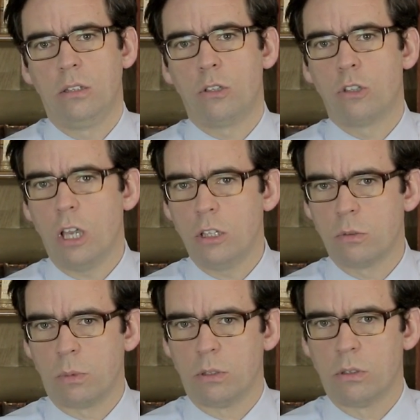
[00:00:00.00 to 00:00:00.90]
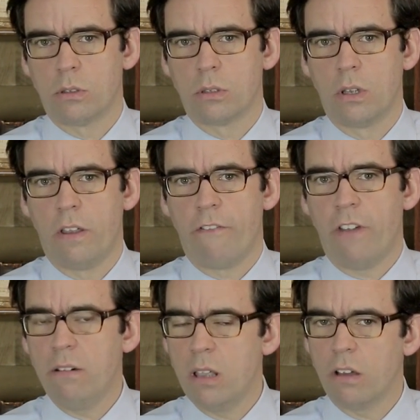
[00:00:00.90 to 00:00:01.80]
the judgments
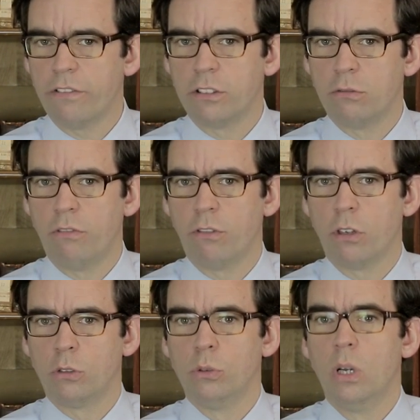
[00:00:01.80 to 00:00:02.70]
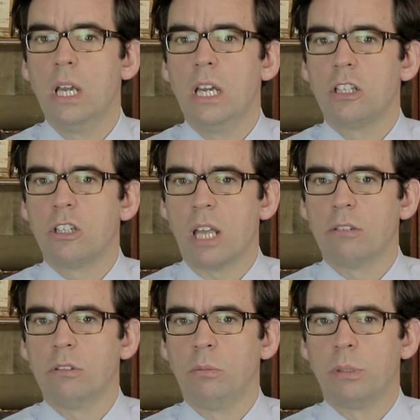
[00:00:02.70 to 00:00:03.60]
very often refer to
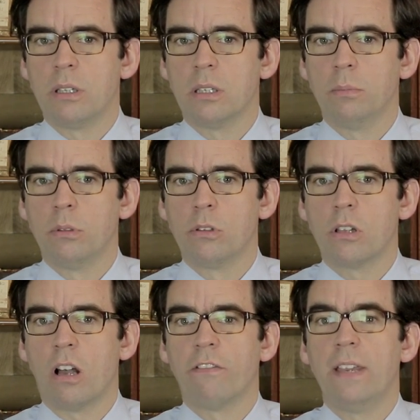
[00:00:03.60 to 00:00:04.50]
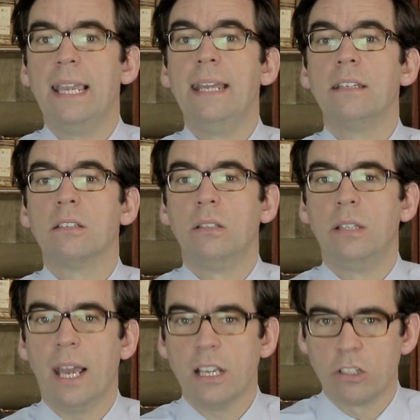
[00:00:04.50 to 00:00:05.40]
general principles of
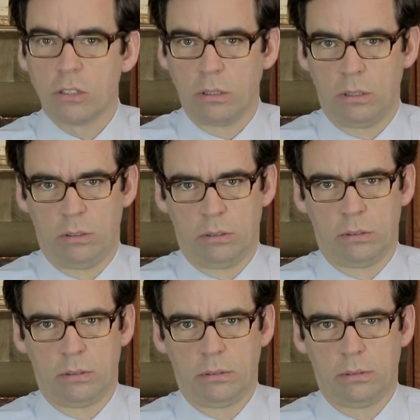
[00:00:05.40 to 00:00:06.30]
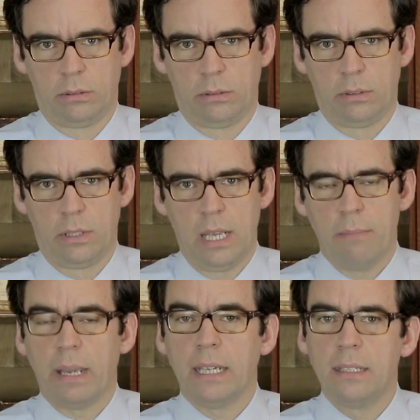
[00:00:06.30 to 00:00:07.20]
international law.
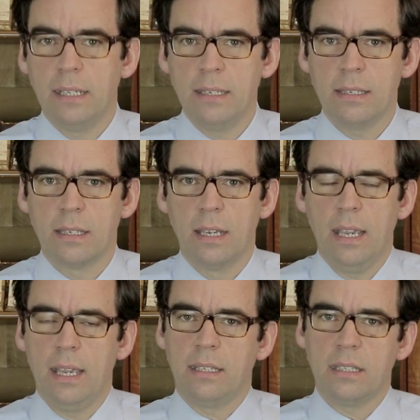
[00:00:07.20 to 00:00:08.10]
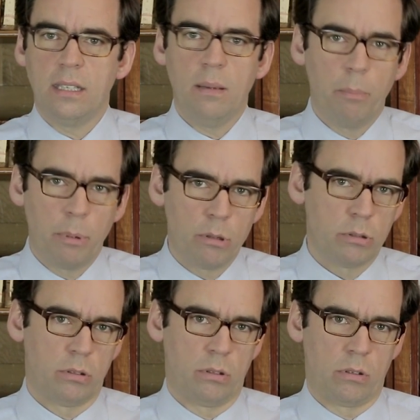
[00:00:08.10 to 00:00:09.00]
By this, it is the
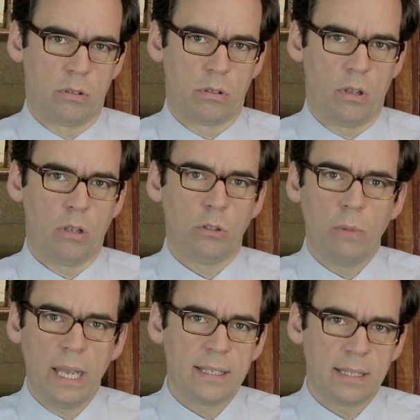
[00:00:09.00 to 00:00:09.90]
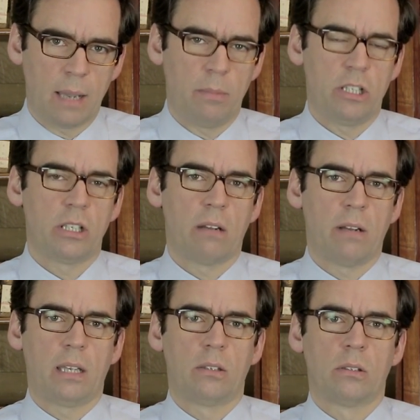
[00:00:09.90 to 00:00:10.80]
importance or the well-established
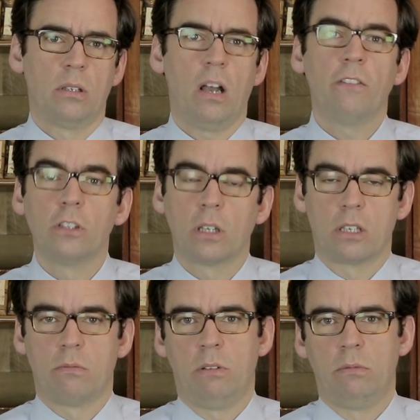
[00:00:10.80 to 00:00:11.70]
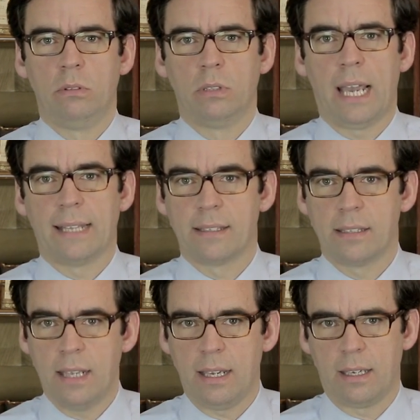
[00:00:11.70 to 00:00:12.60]
character of the customary rule at
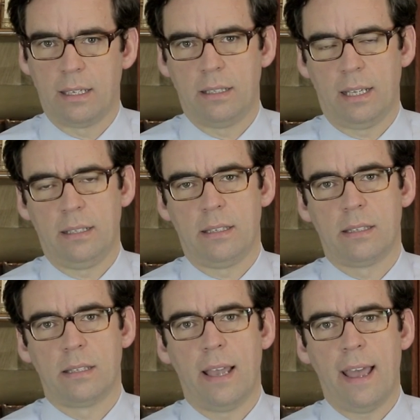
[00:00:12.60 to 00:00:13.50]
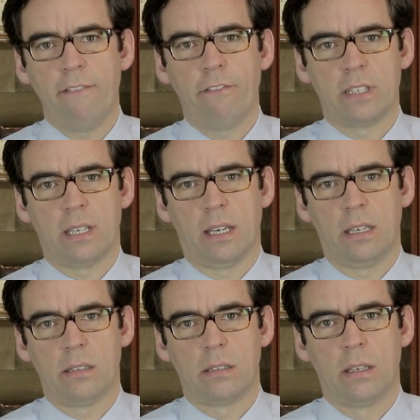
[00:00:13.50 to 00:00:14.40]
stake that is
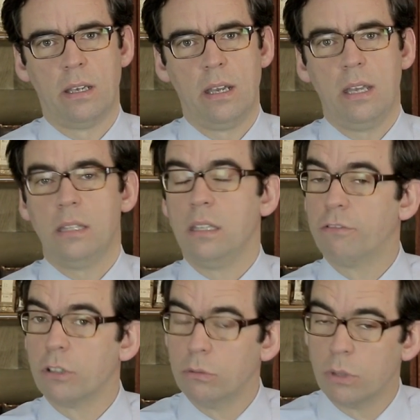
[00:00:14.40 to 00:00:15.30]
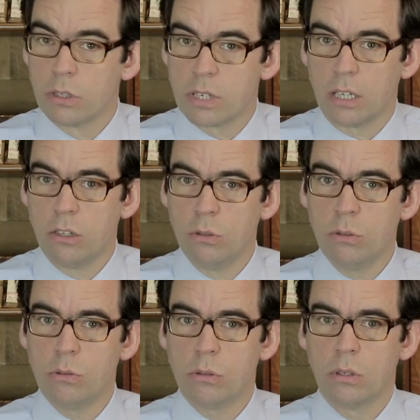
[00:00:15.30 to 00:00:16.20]
emphasized. Different words are
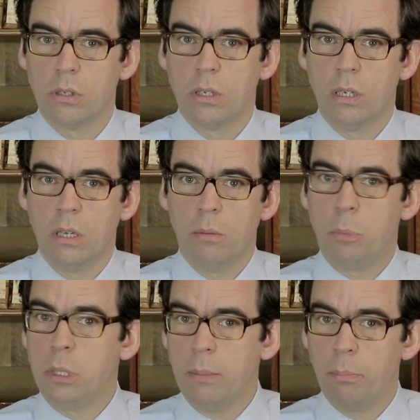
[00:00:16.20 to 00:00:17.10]
used, but they